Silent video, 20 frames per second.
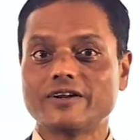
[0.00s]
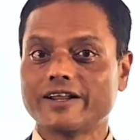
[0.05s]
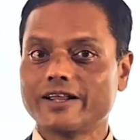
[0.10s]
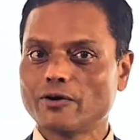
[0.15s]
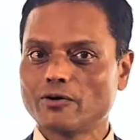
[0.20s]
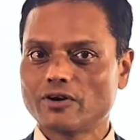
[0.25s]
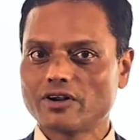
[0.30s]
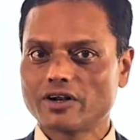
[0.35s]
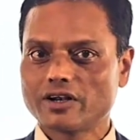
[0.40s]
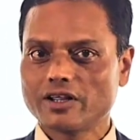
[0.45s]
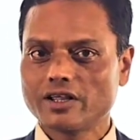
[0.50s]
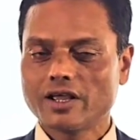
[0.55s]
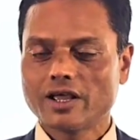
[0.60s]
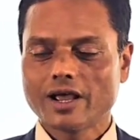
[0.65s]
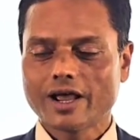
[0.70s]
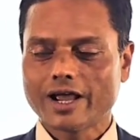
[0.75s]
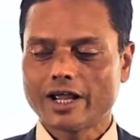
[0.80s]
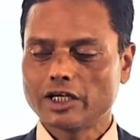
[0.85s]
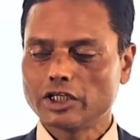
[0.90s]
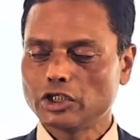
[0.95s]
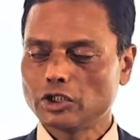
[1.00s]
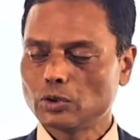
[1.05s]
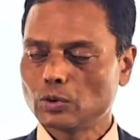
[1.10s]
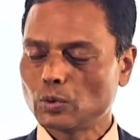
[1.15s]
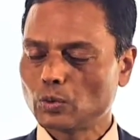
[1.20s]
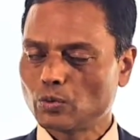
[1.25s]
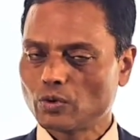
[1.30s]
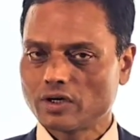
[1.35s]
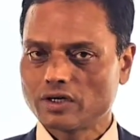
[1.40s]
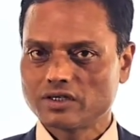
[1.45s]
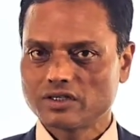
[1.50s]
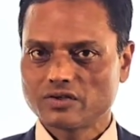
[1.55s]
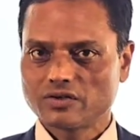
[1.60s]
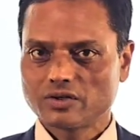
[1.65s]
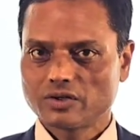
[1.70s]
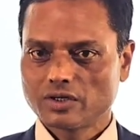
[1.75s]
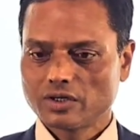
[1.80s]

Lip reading: regularly and you won't